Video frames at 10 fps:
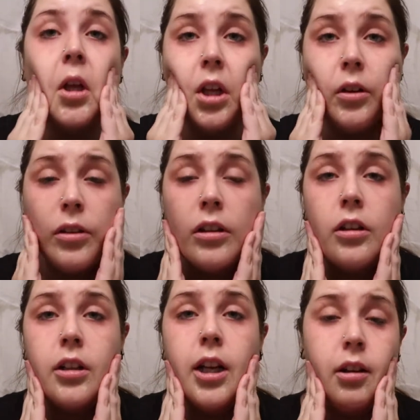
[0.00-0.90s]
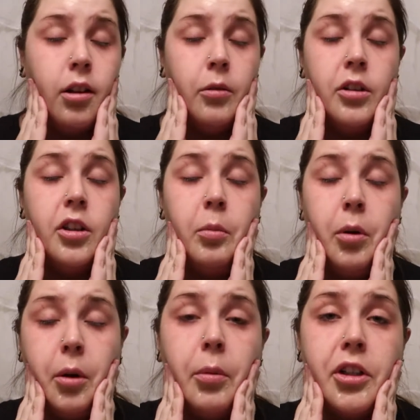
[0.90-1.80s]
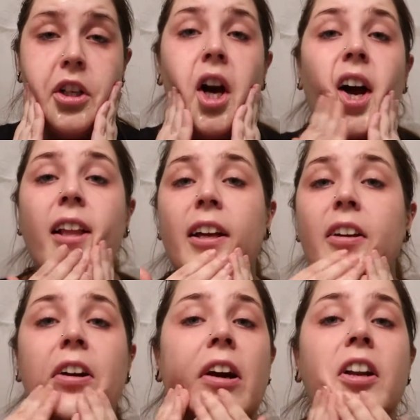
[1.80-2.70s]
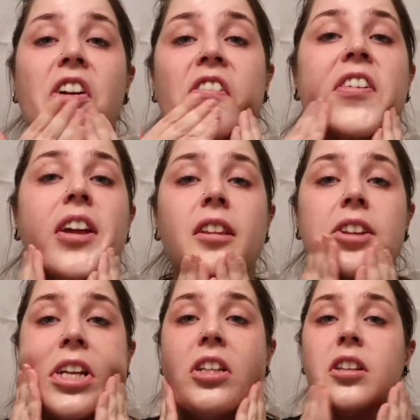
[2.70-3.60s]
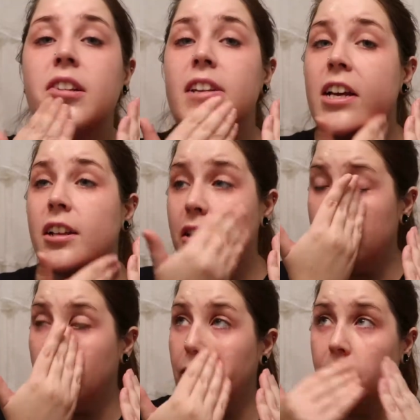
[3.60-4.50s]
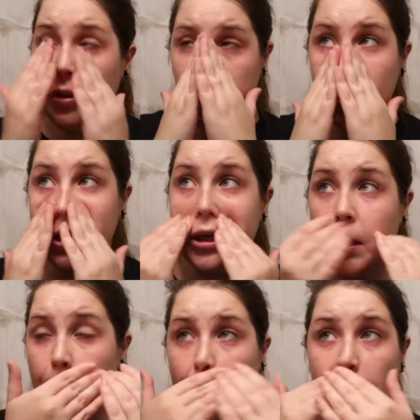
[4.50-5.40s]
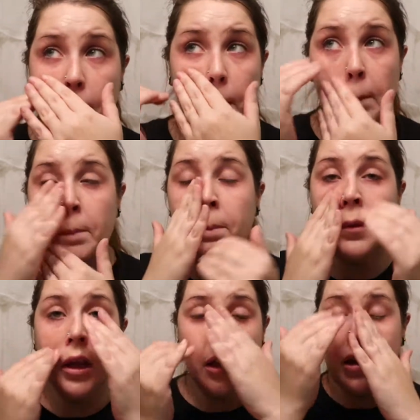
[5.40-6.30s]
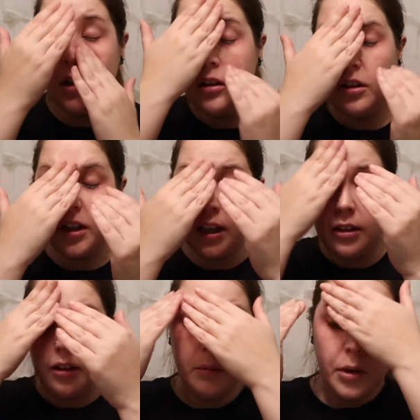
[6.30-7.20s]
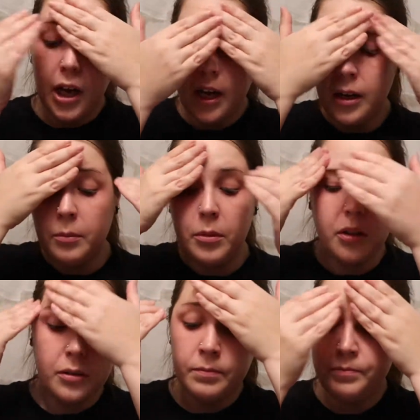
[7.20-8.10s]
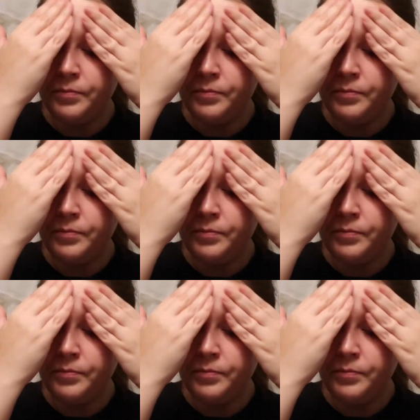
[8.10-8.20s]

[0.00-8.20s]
you would look like someone just put a bunch of highlighter on your face, because it does give you like a glow. So like sometimes,